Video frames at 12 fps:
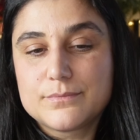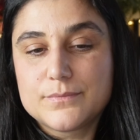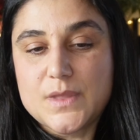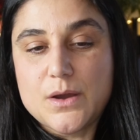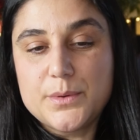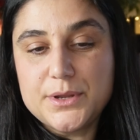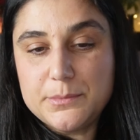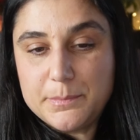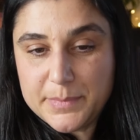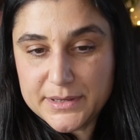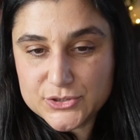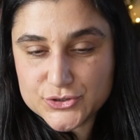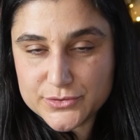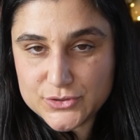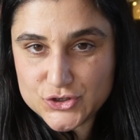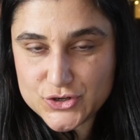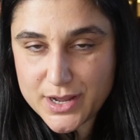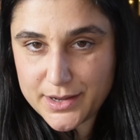Now I want you to picture a
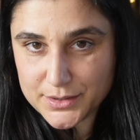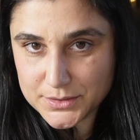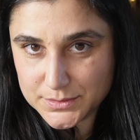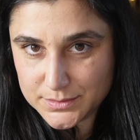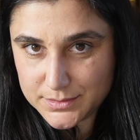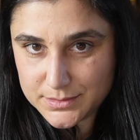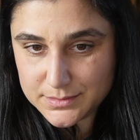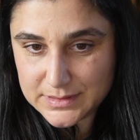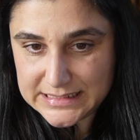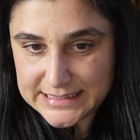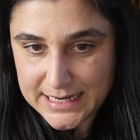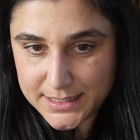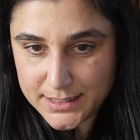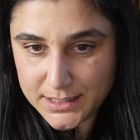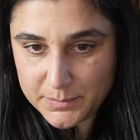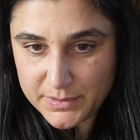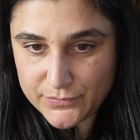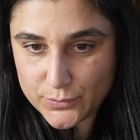child
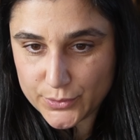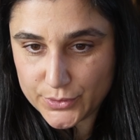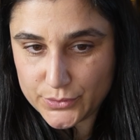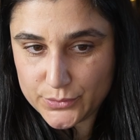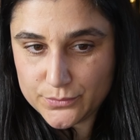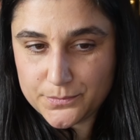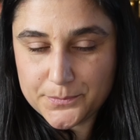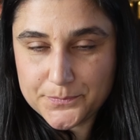standing before you.